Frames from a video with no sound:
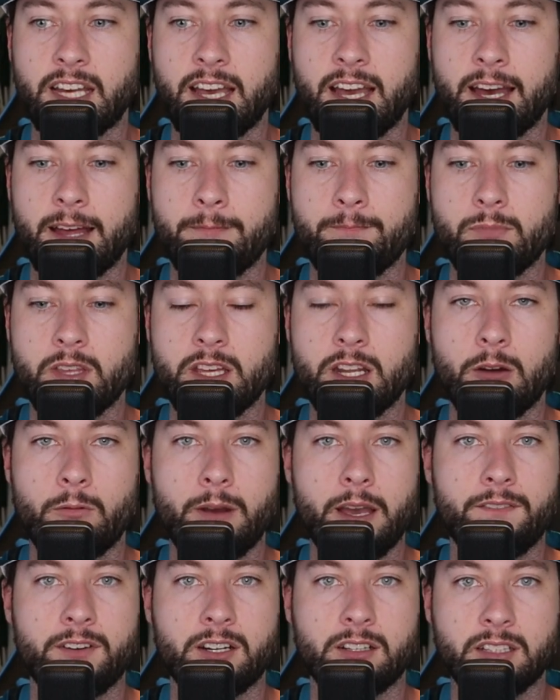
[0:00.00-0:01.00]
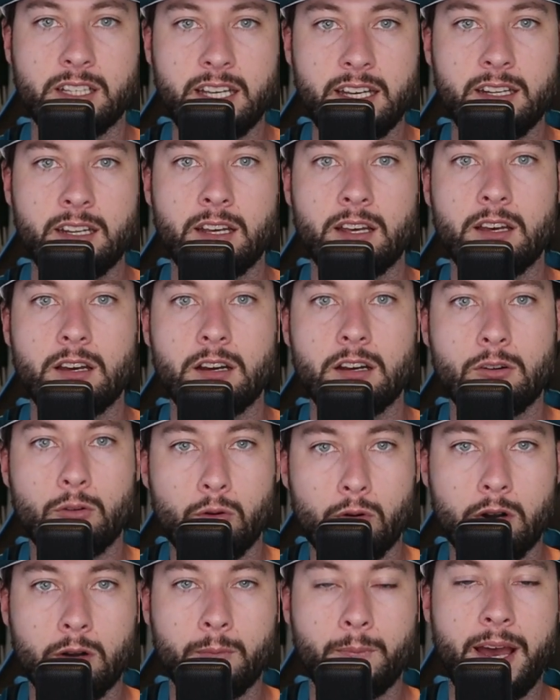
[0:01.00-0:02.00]
And, you know, we have an elite
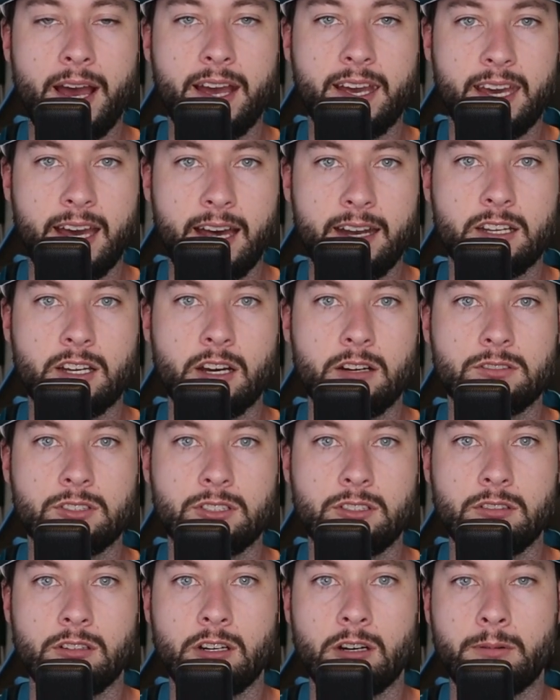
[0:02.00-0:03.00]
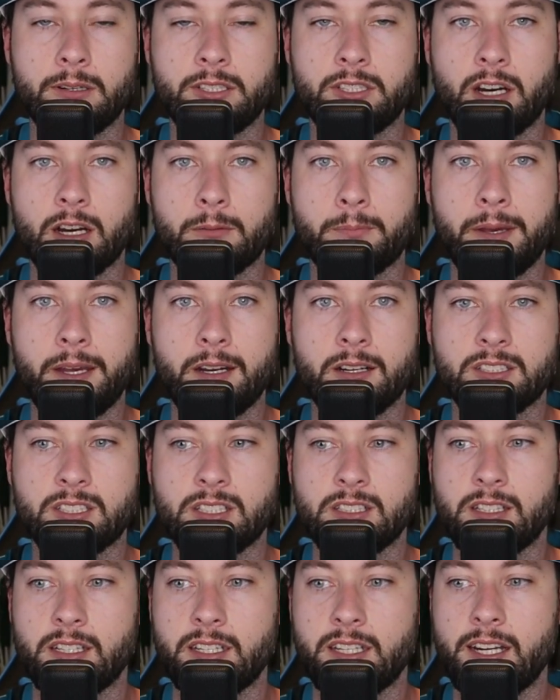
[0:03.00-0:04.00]
quarterback head coach duo with Doug
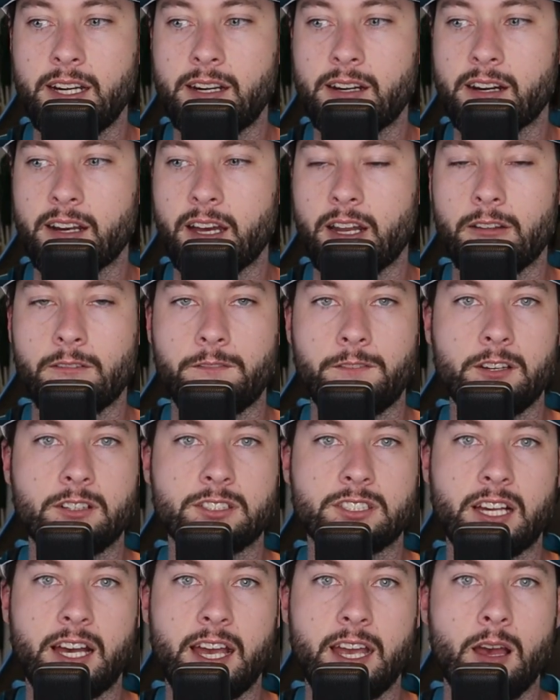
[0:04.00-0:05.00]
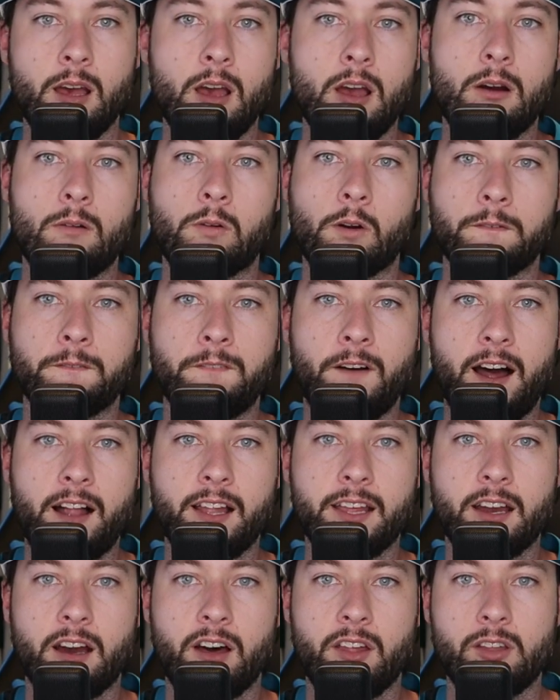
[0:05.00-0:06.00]
Peterson in here, and it feels like we're
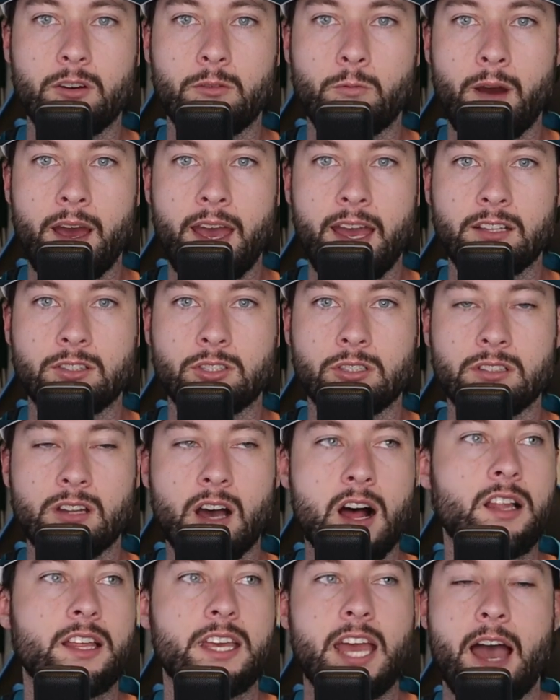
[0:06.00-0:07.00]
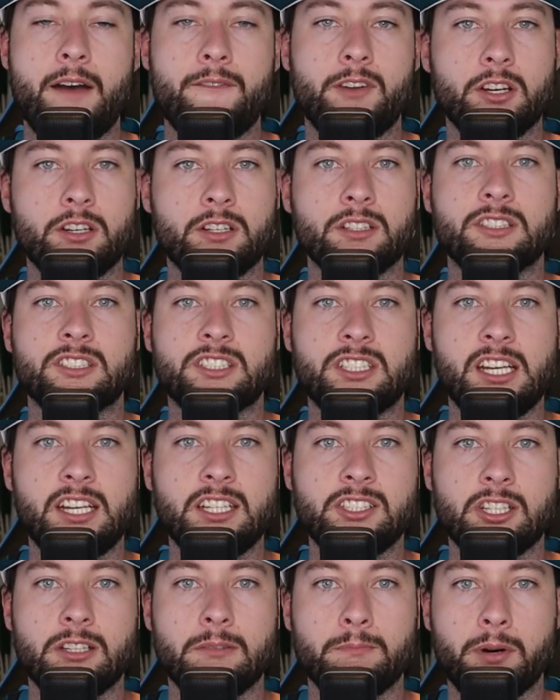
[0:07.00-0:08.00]
finally on the way to not only having a good
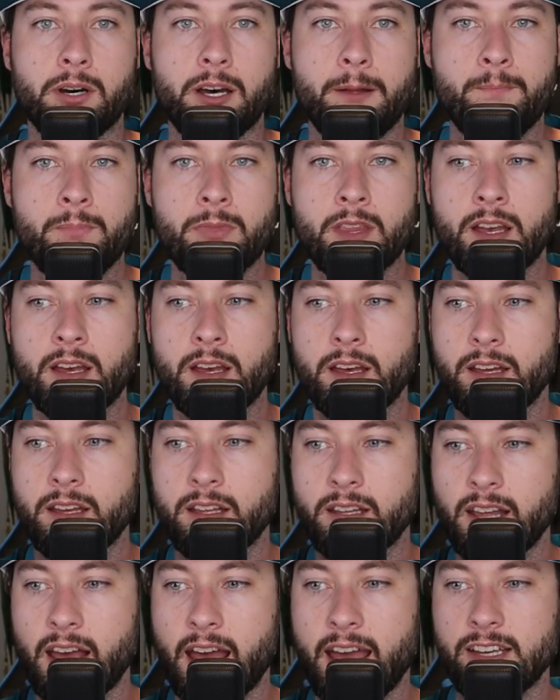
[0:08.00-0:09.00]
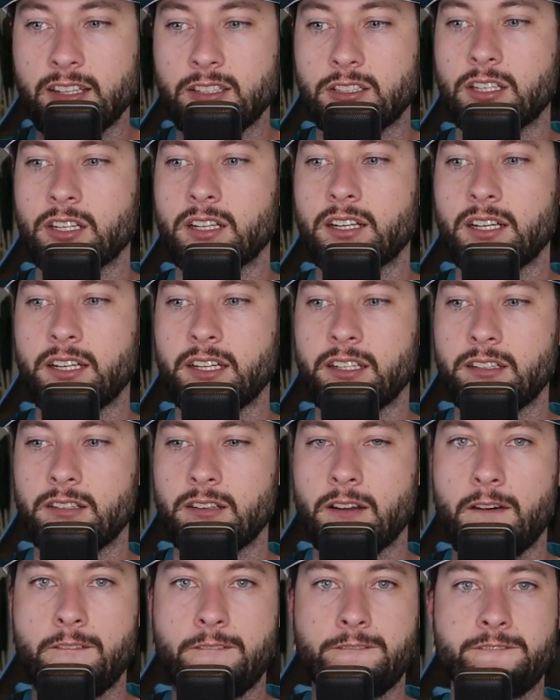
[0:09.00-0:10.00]
season, but a good
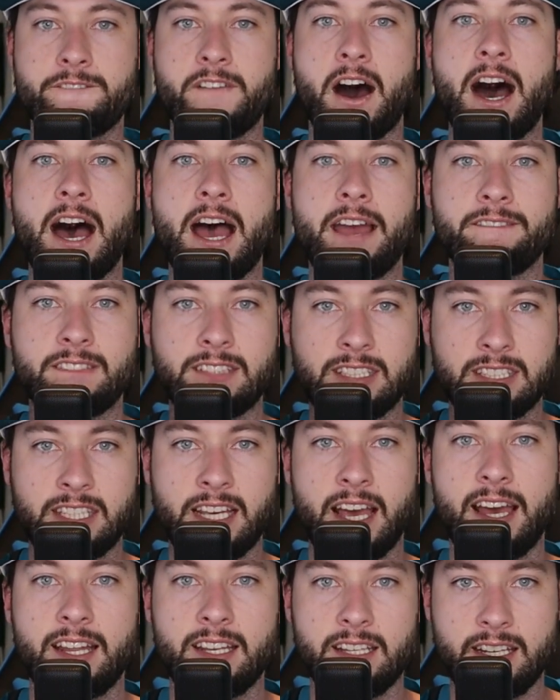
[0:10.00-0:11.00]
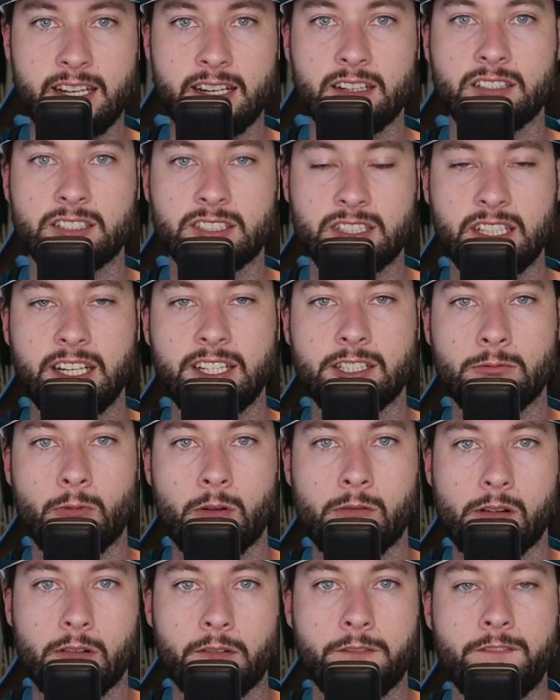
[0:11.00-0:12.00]
five, ten-year season
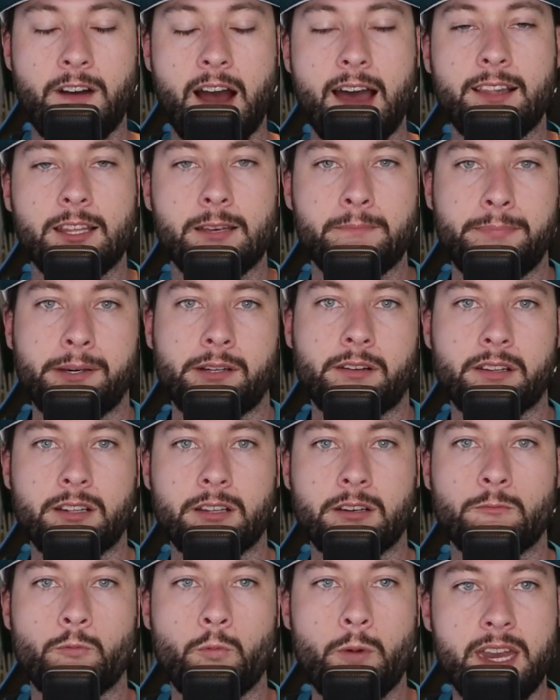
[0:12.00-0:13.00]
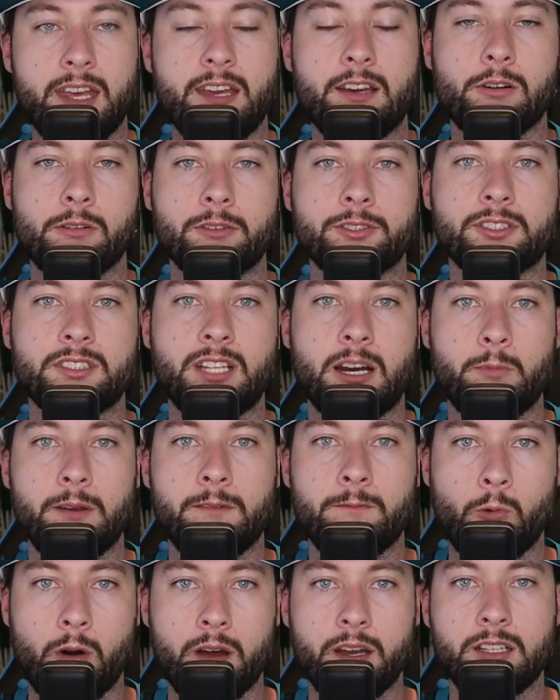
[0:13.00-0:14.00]
where we're finally building the winning culture that
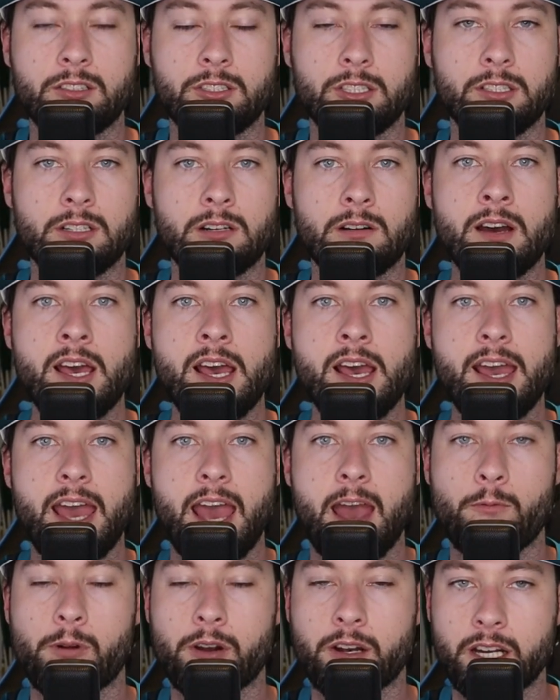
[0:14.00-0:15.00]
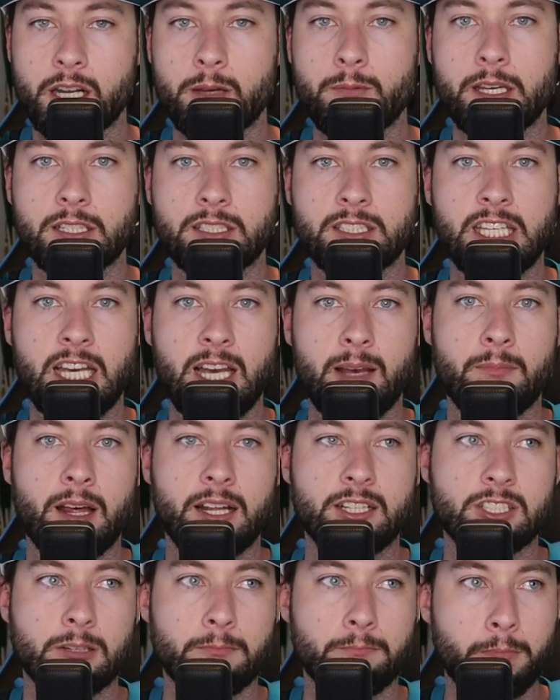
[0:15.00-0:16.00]
we wanted to, and we're going to be a team
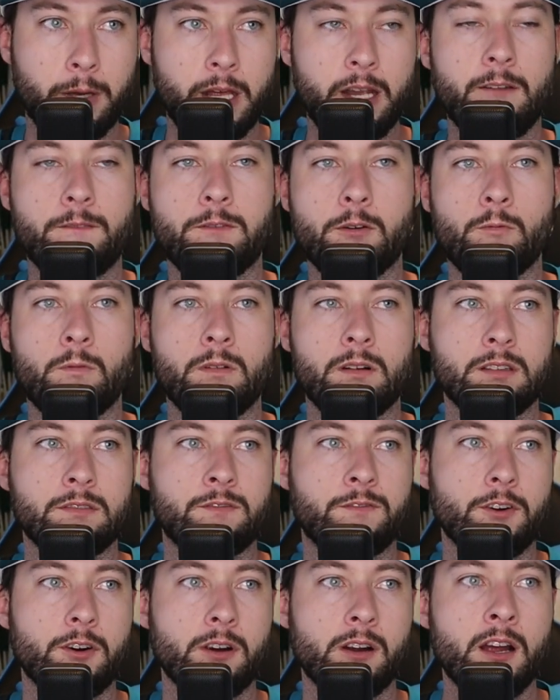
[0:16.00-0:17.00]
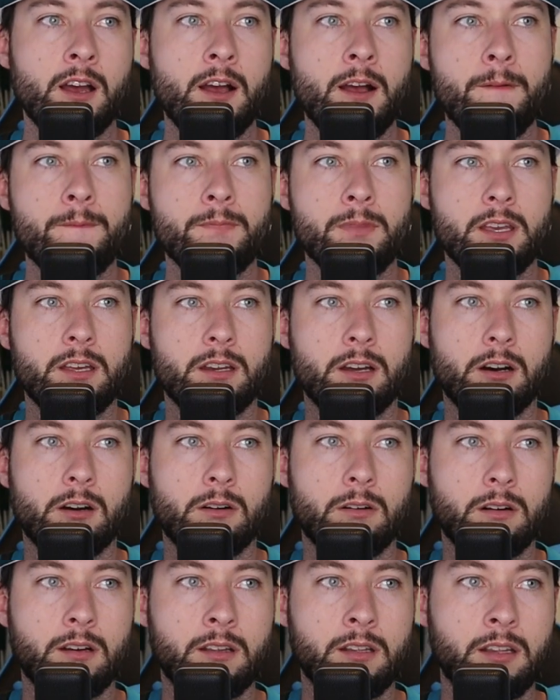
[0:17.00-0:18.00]
that's competing for for you
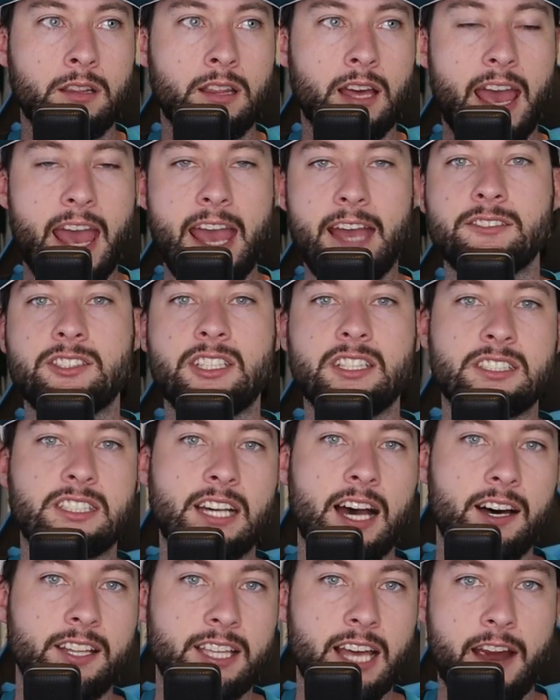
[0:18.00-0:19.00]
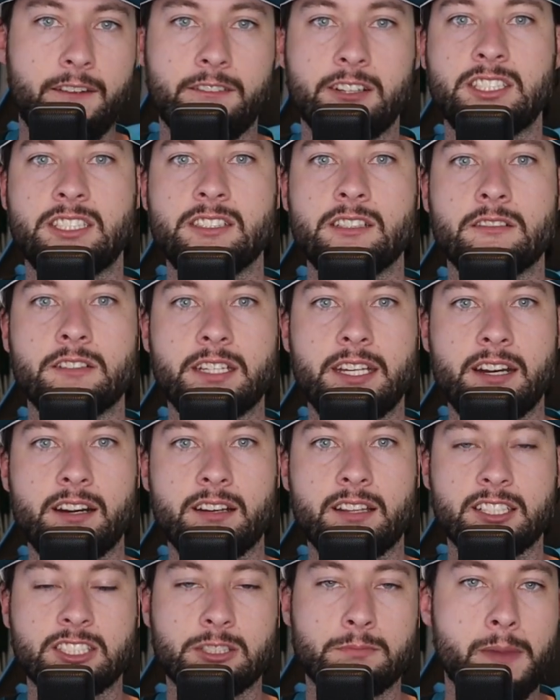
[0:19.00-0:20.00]
know, the A F C South every single
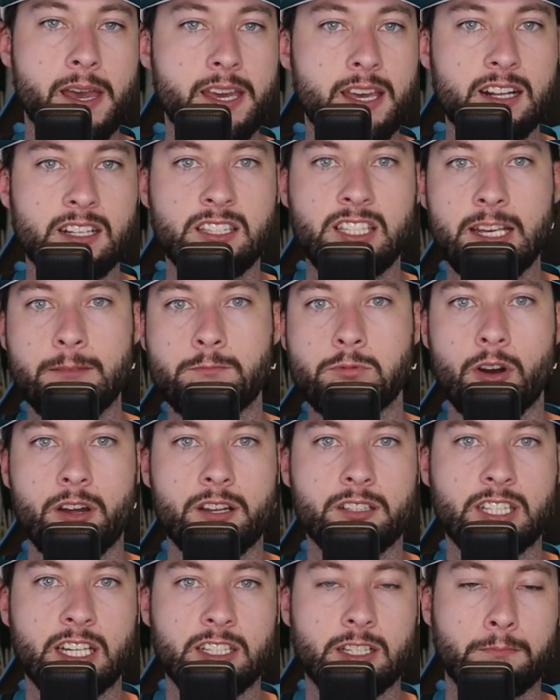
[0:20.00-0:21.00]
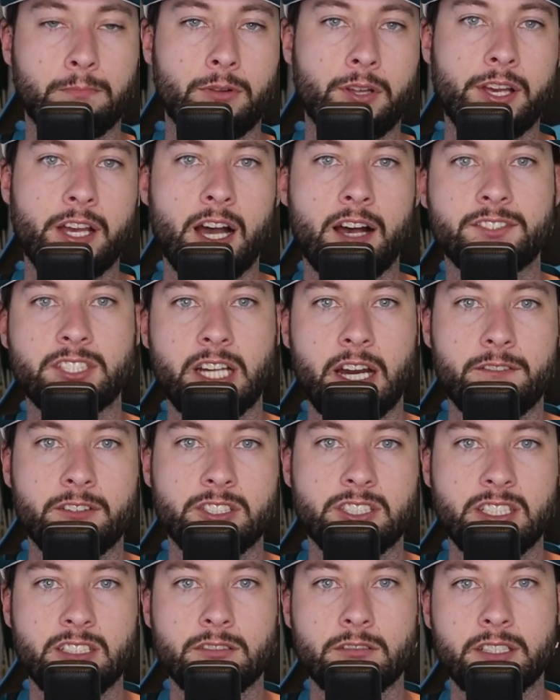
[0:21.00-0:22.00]
year, that's making deep runs at the playoffs
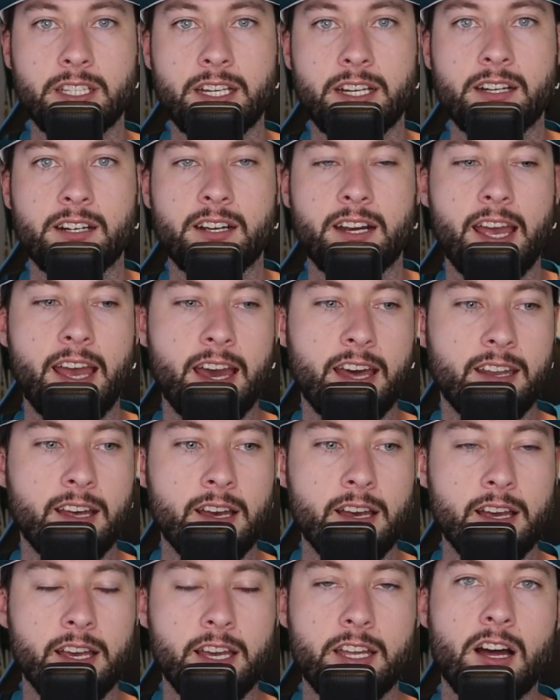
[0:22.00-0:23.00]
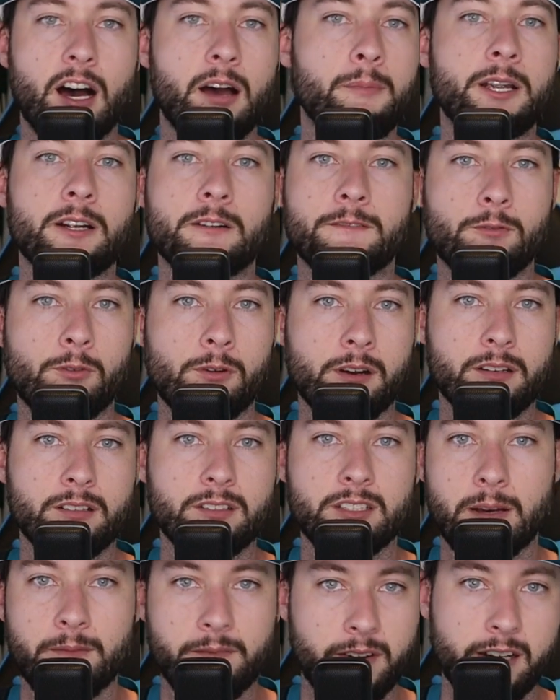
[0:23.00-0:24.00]
every single year. And, you know, I'm here for it,
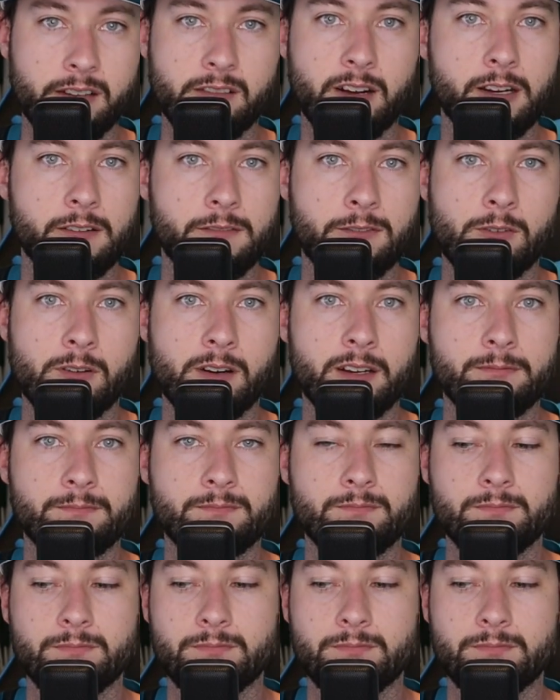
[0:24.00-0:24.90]
and I'm very ready for it.